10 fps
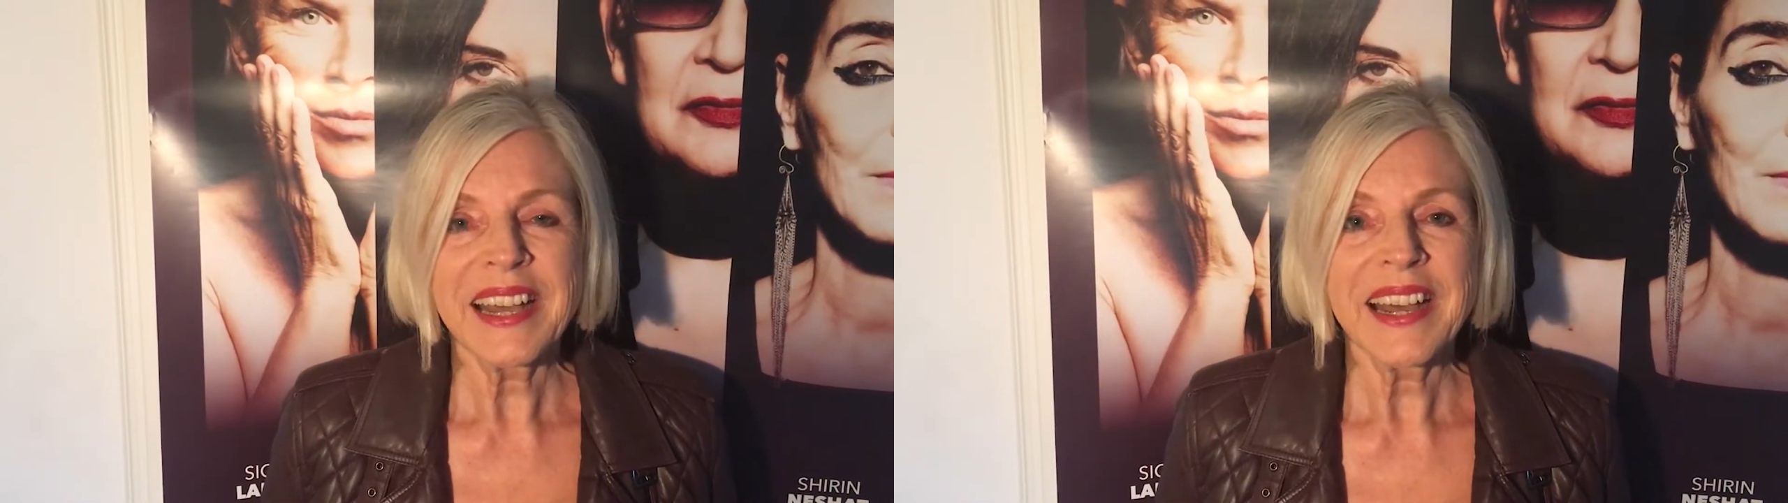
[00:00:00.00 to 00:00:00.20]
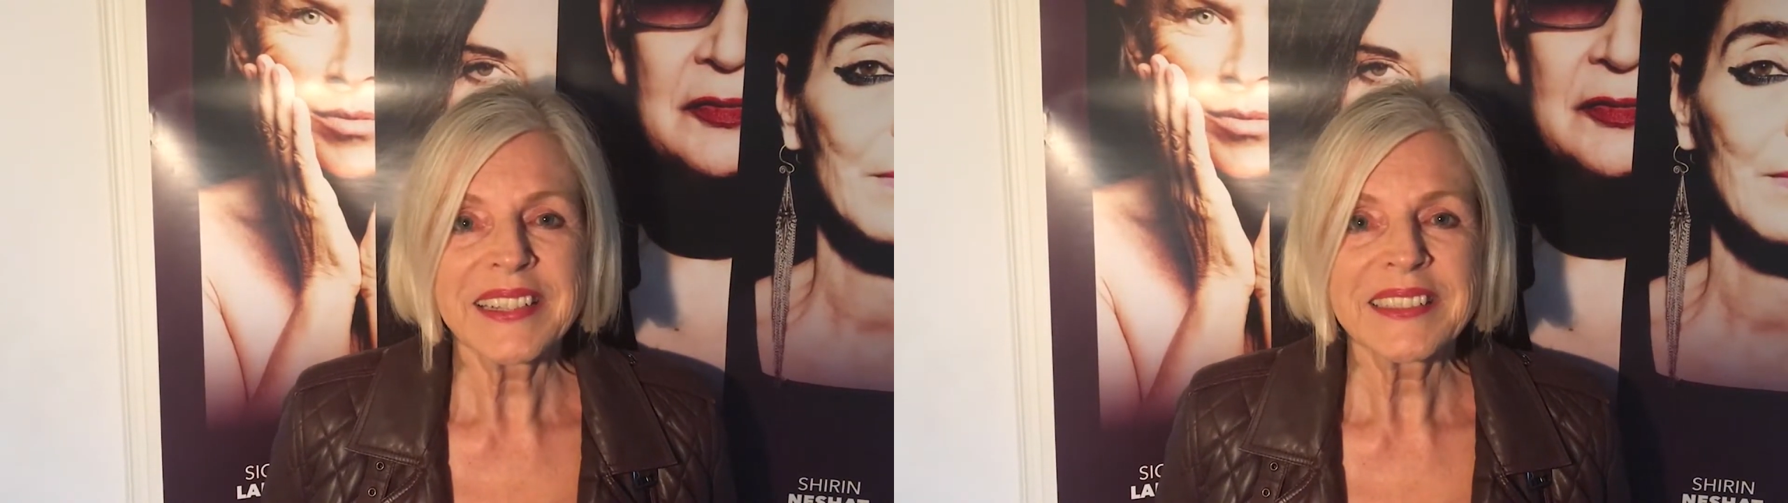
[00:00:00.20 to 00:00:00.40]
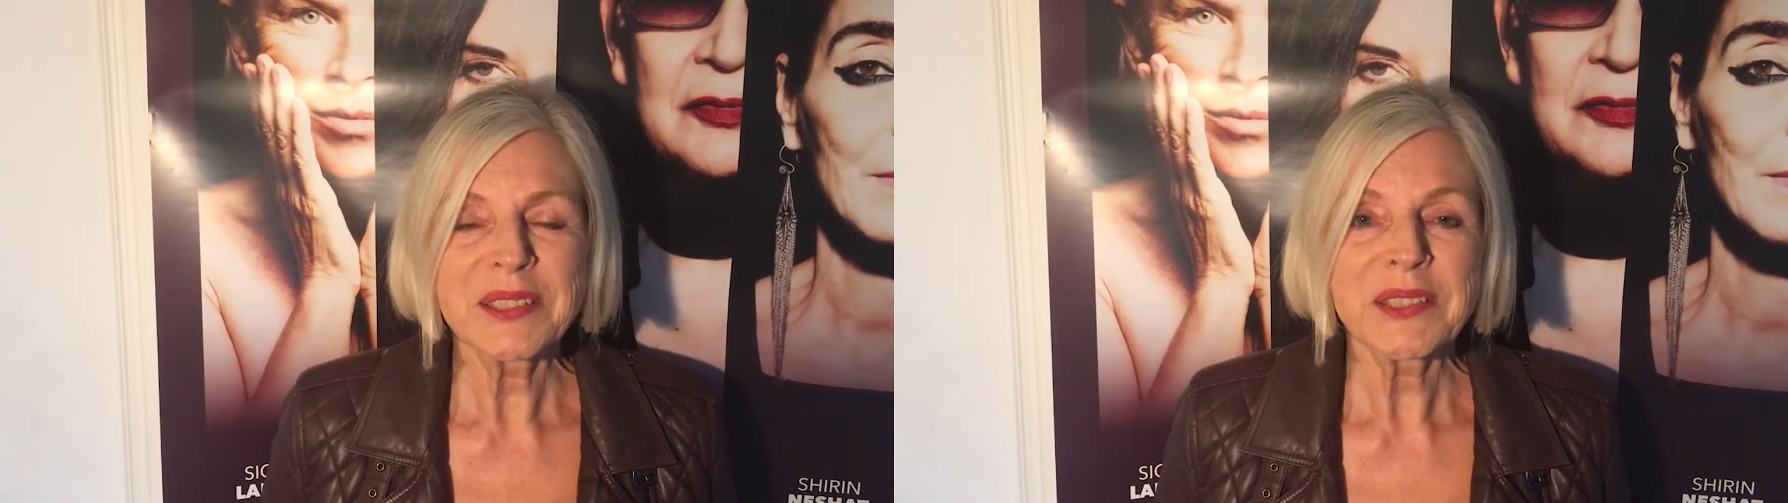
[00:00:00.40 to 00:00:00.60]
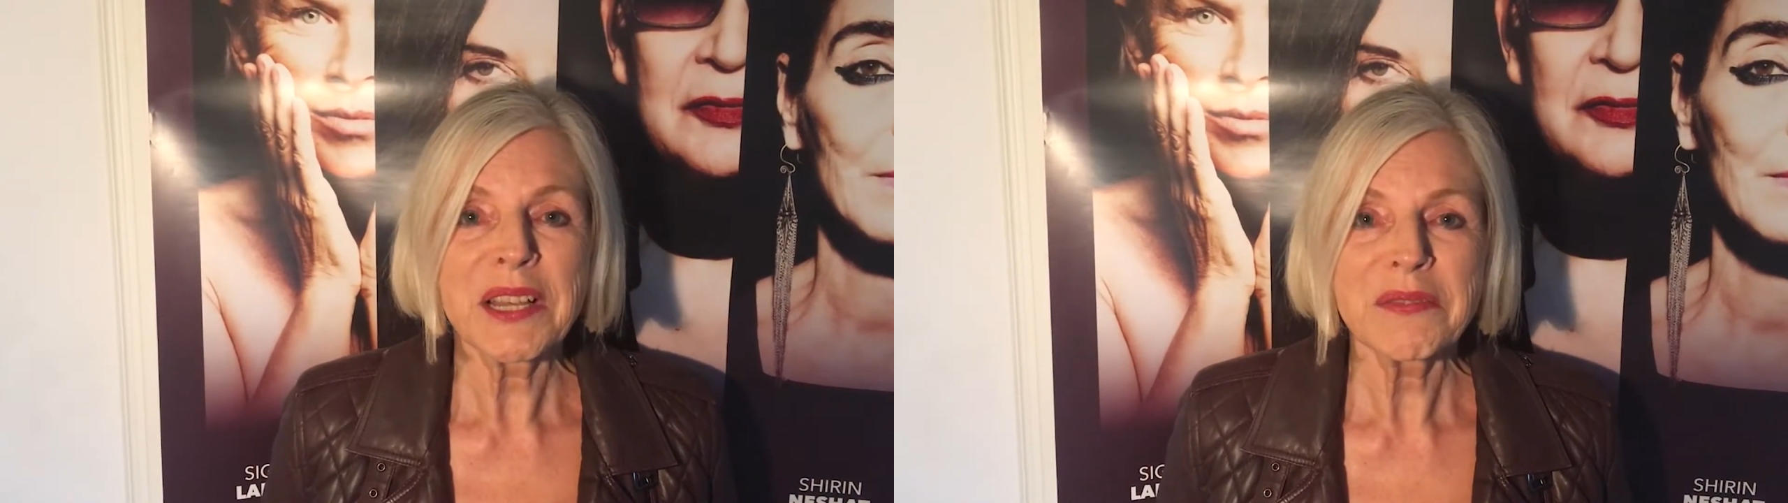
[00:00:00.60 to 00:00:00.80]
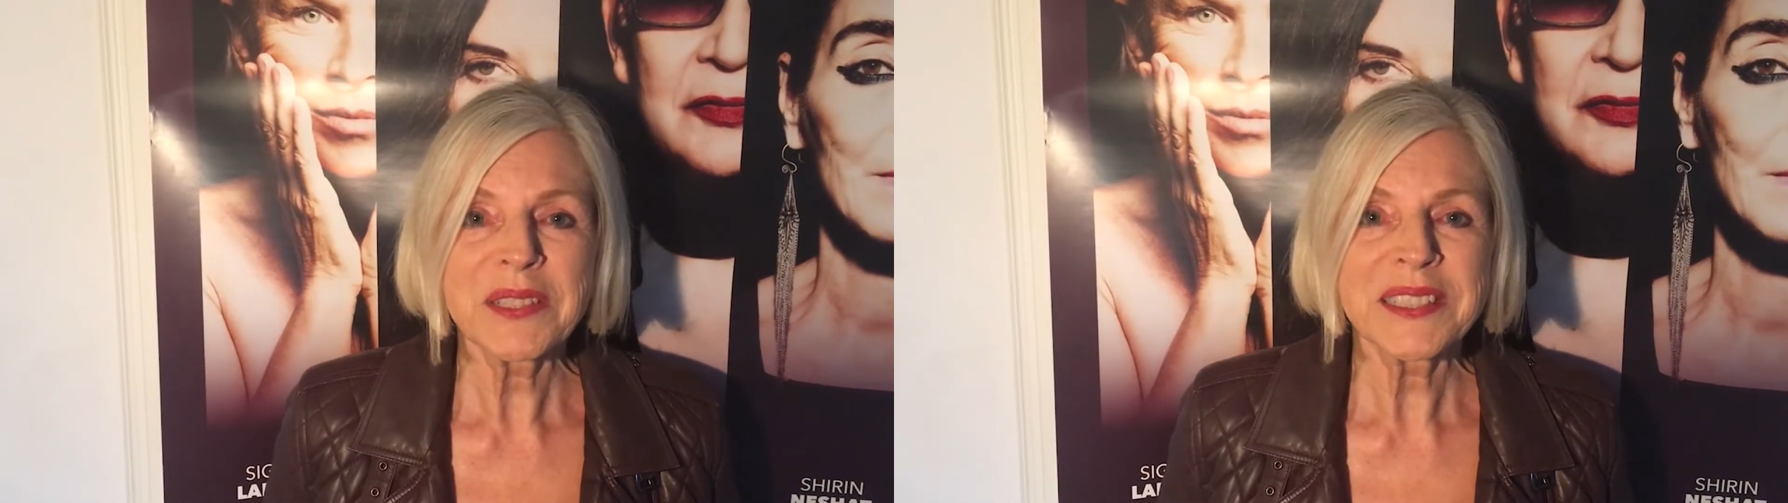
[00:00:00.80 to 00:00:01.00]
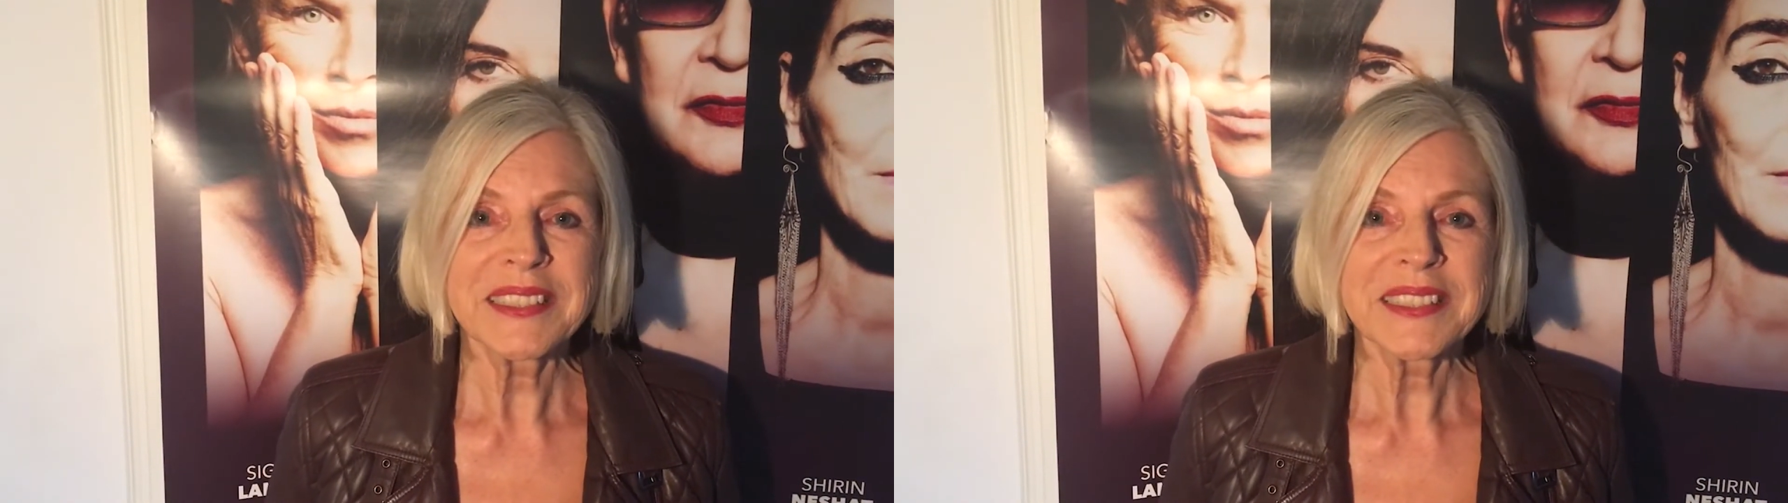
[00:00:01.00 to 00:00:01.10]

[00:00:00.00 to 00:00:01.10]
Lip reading: I discovered